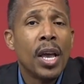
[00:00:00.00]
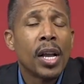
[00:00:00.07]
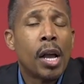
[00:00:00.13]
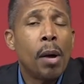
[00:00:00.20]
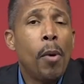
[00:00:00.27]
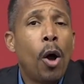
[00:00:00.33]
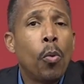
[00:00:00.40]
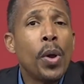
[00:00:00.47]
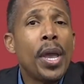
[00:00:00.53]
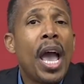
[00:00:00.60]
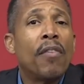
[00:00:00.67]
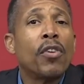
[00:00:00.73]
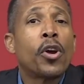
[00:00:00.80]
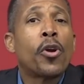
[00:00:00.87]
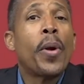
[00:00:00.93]
Come on, we
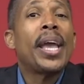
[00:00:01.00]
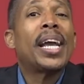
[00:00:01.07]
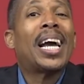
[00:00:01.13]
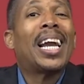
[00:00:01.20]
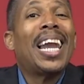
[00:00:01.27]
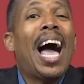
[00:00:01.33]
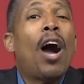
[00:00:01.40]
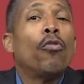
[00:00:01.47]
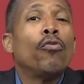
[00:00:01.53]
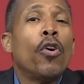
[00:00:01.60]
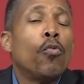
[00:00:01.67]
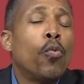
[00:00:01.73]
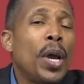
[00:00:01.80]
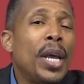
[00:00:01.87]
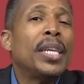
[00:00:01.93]
have a great cloud
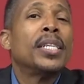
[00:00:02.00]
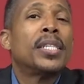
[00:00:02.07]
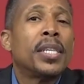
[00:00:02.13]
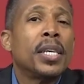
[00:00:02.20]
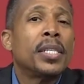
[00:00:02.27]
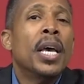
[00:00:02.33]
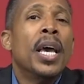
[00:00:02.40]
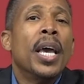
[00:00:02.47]
of witnesses